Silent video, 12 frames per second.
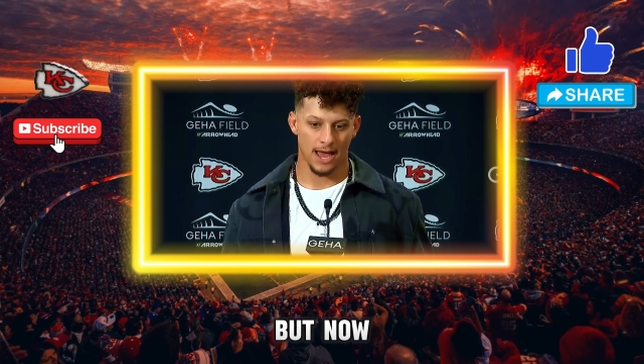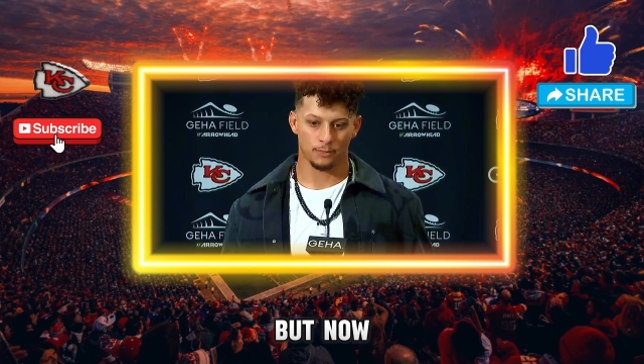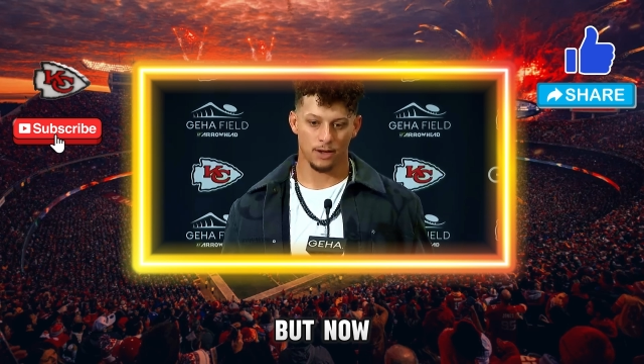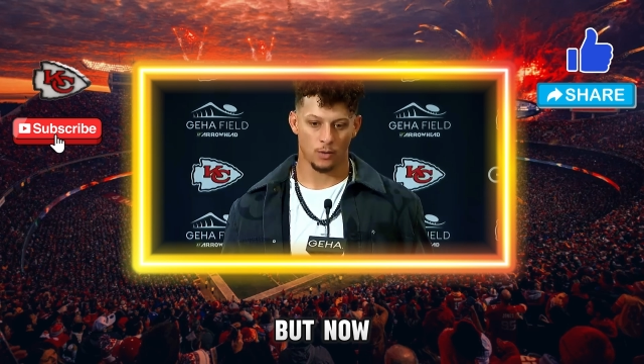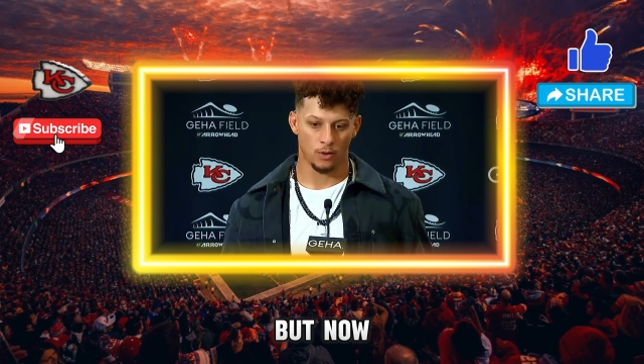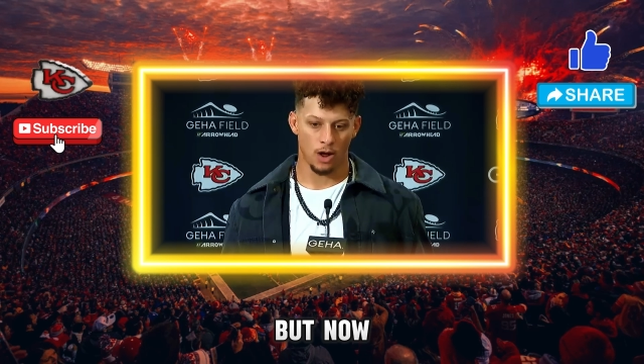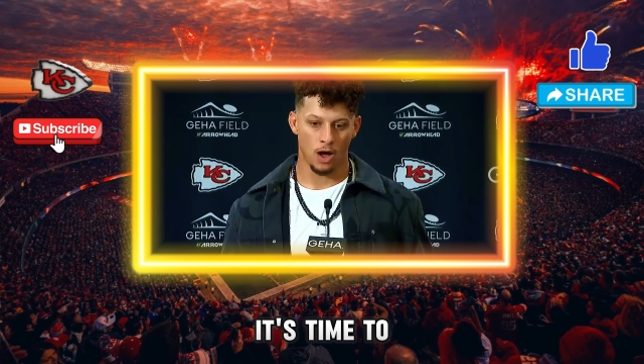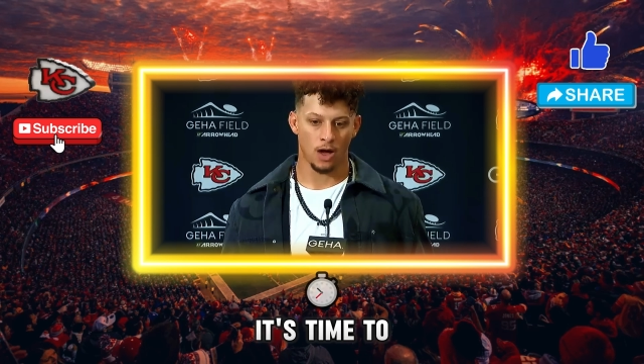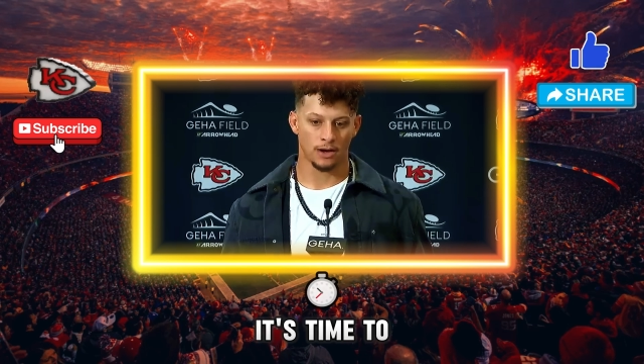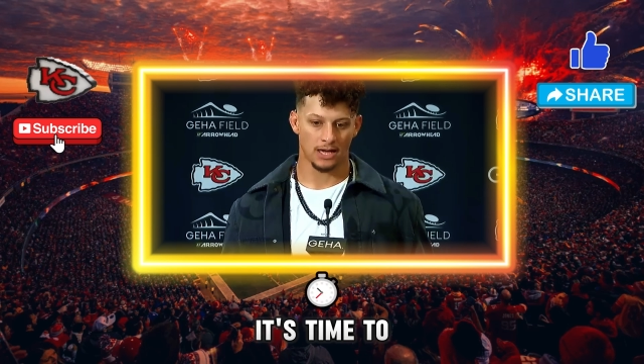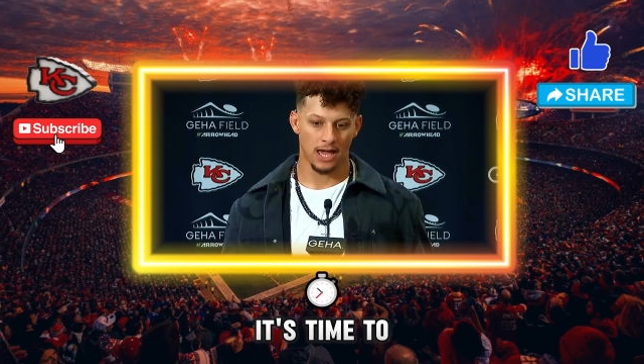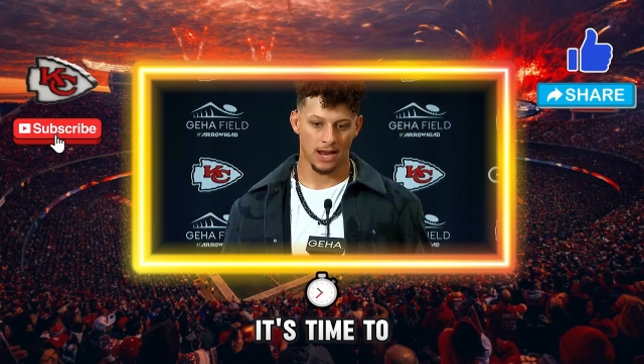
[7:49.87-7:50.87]
but now it's
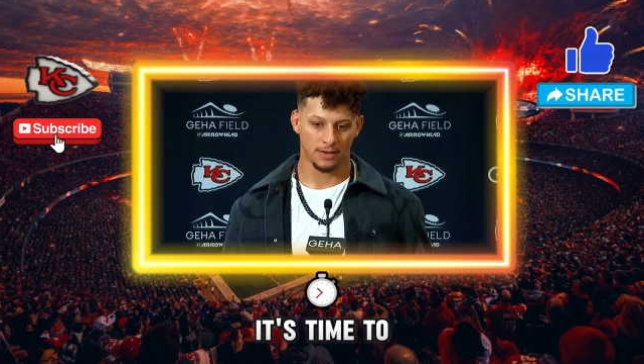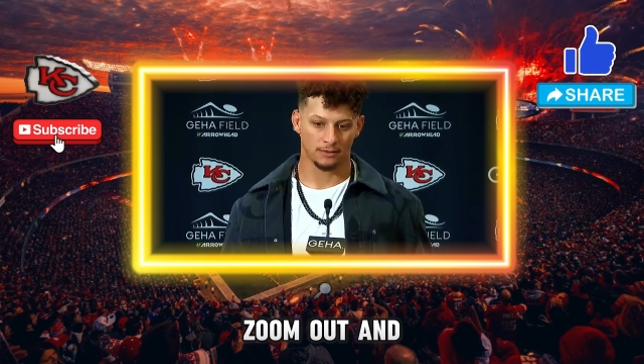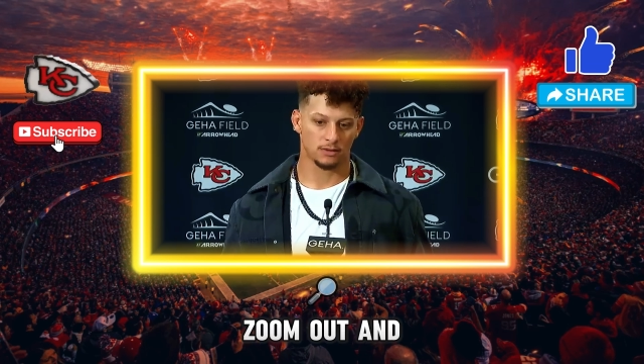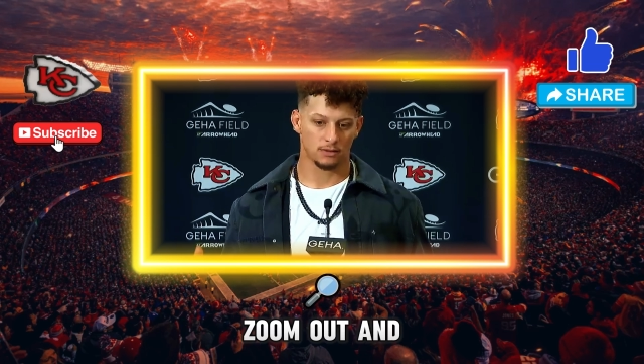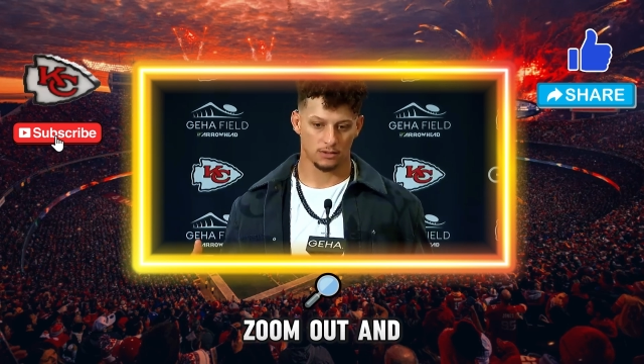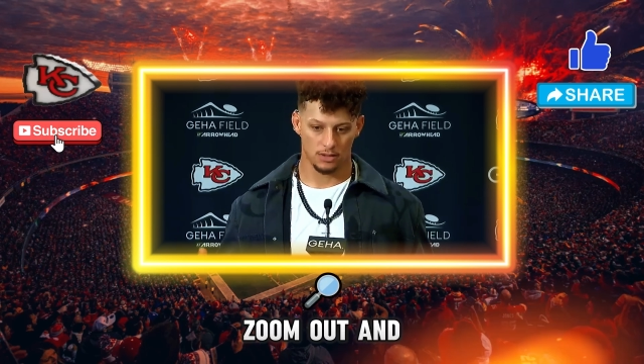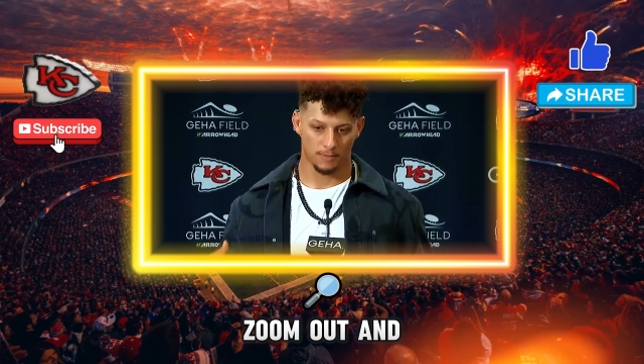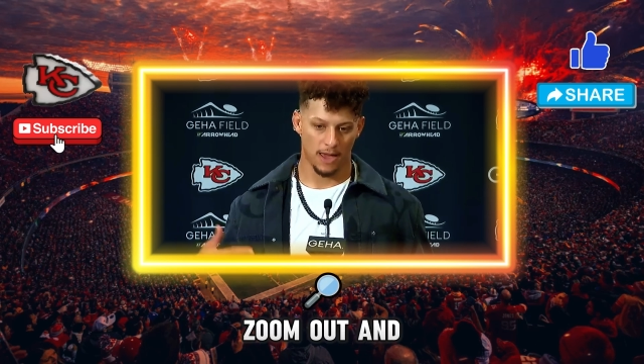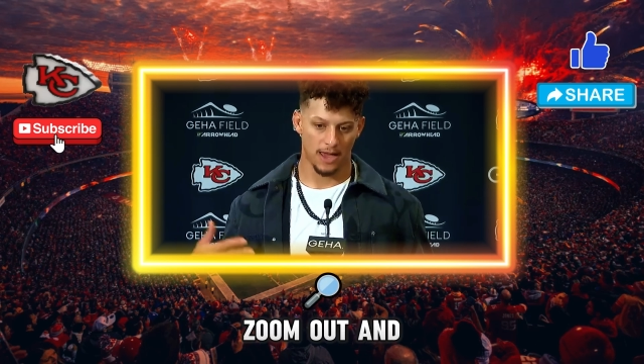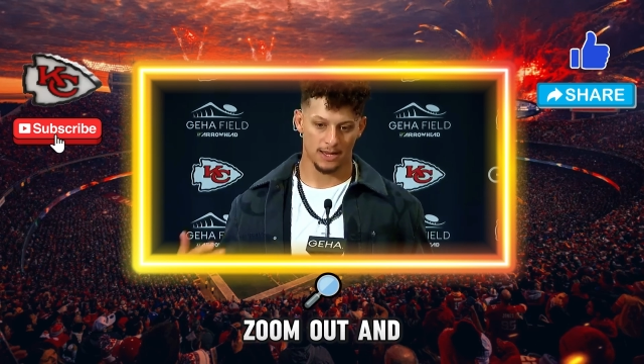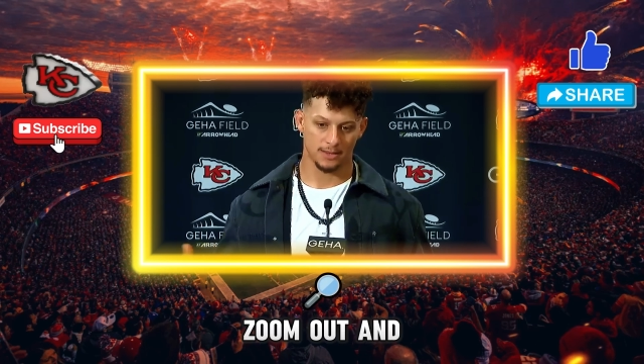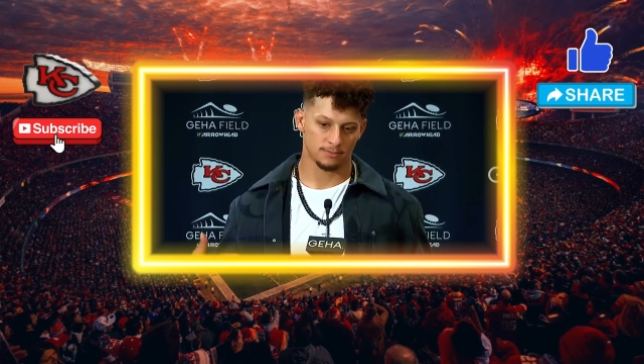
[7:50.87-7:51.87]
time to zoom out
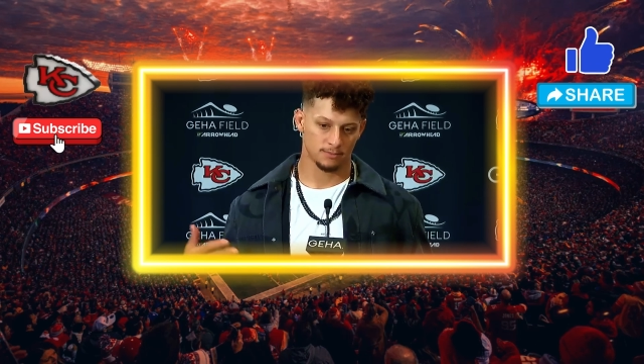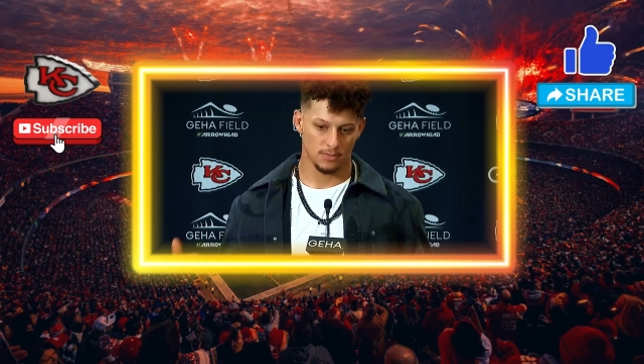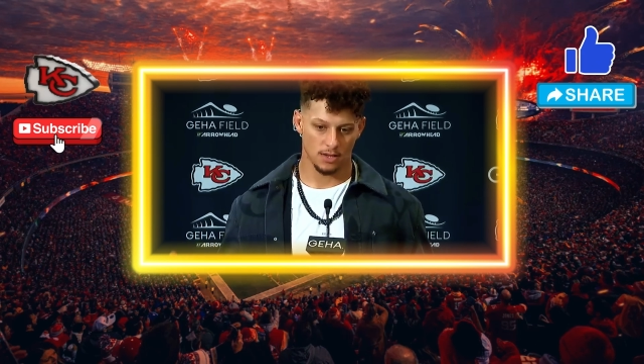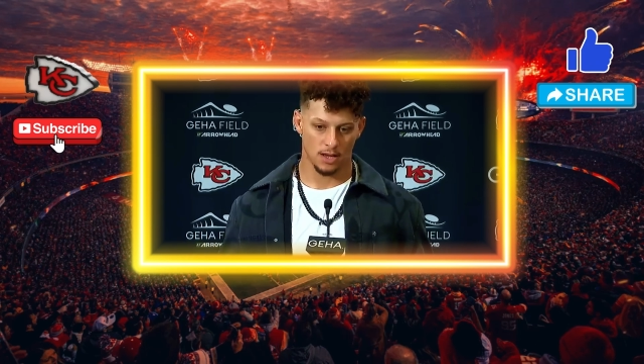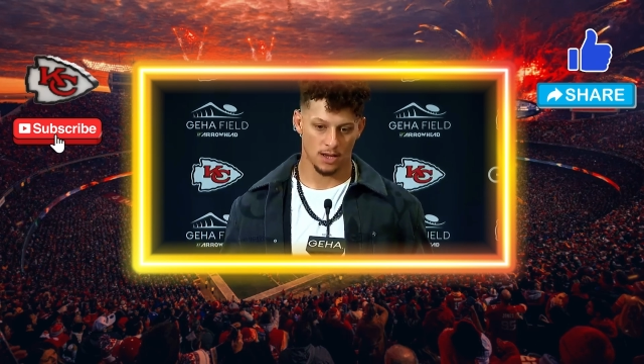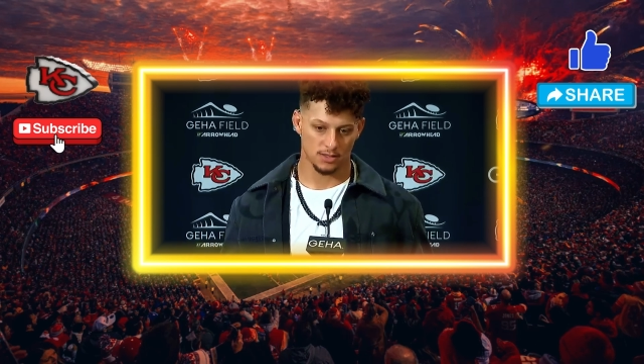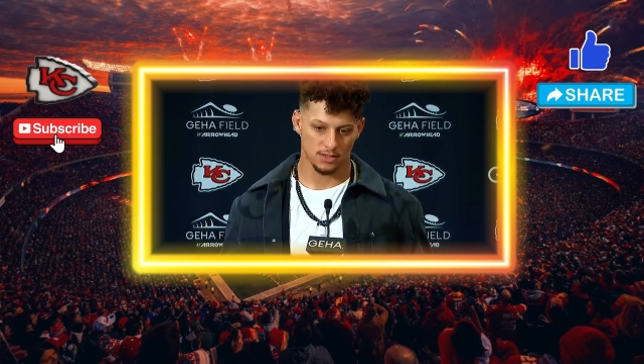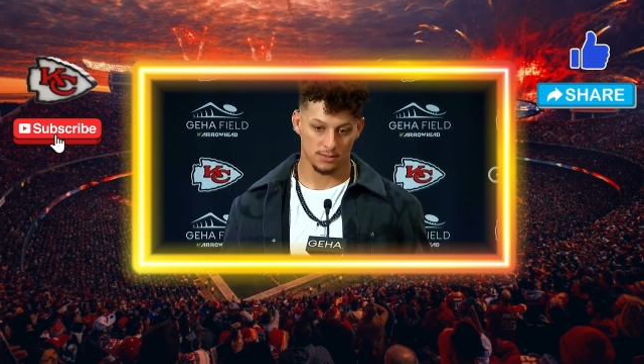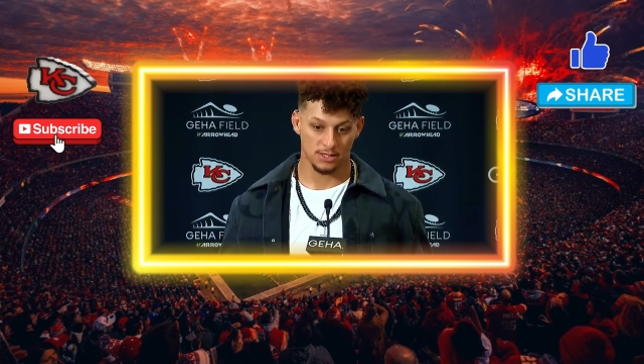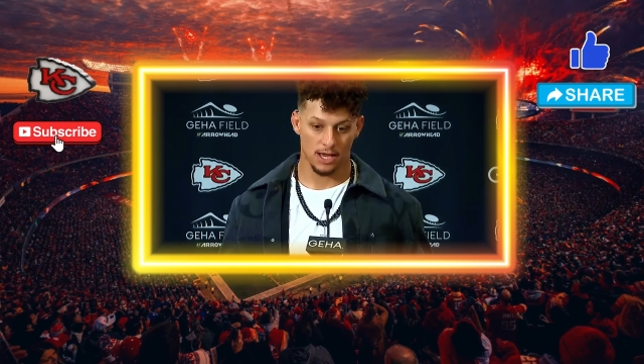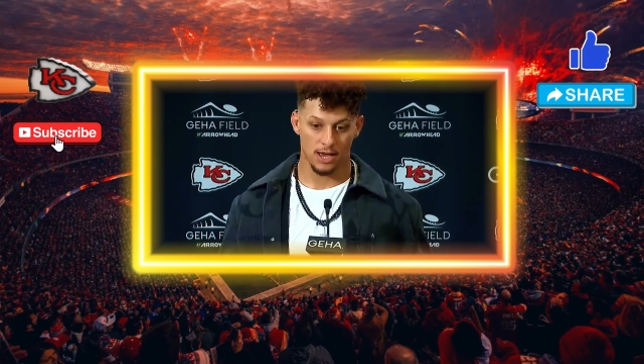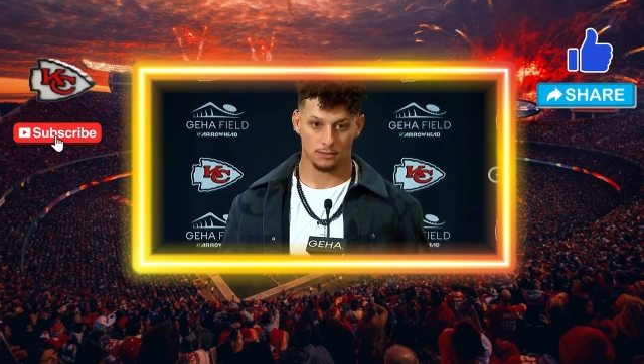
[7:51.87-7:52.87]
and look at the
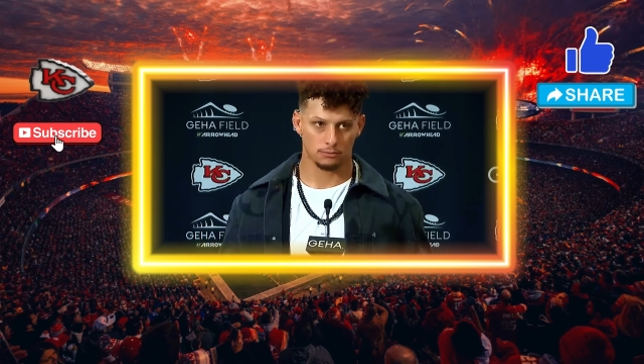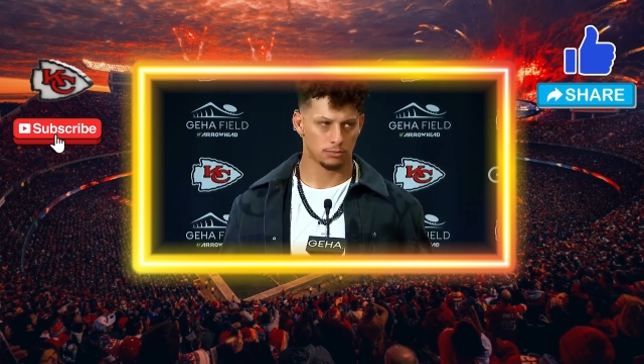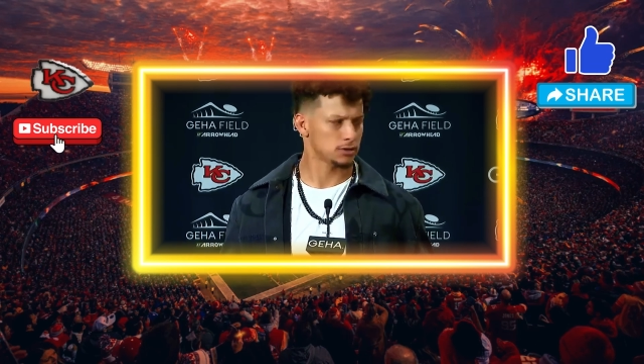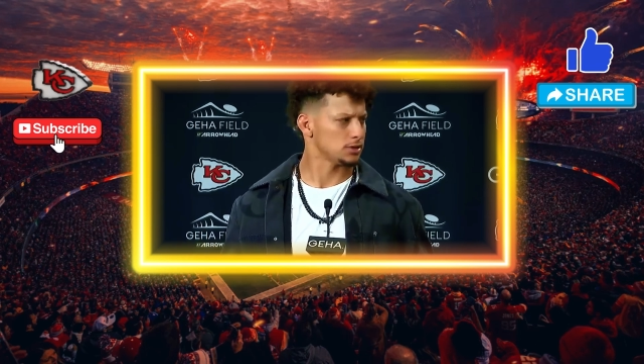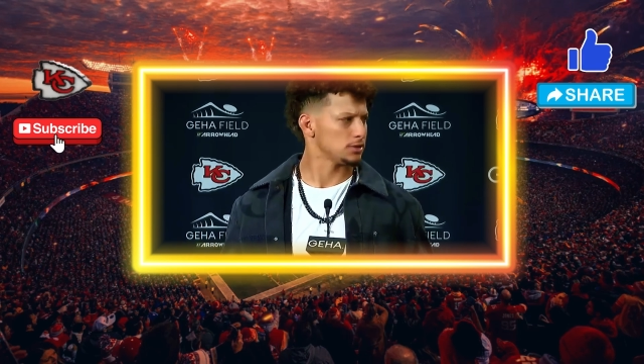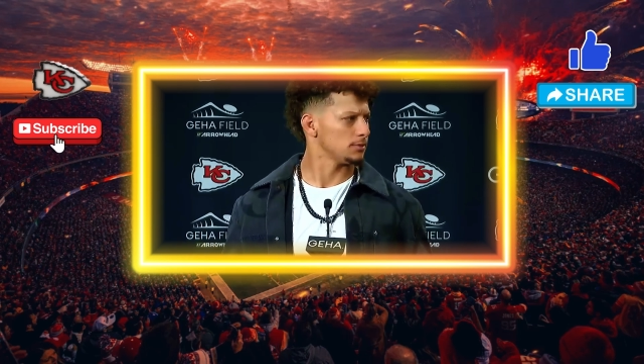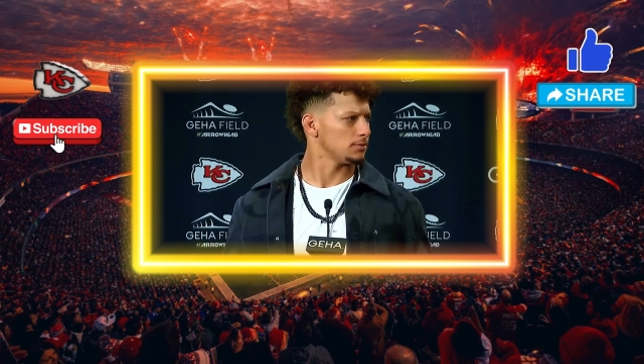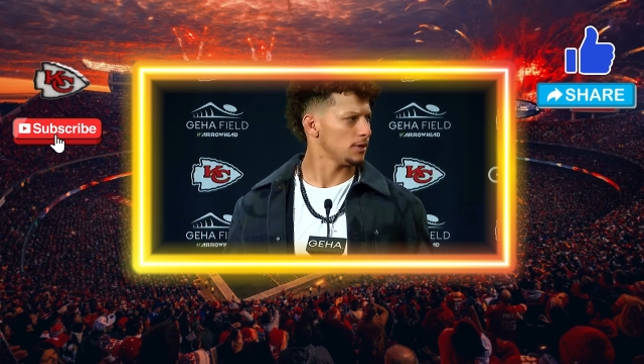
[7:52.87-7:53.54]
bigger picture.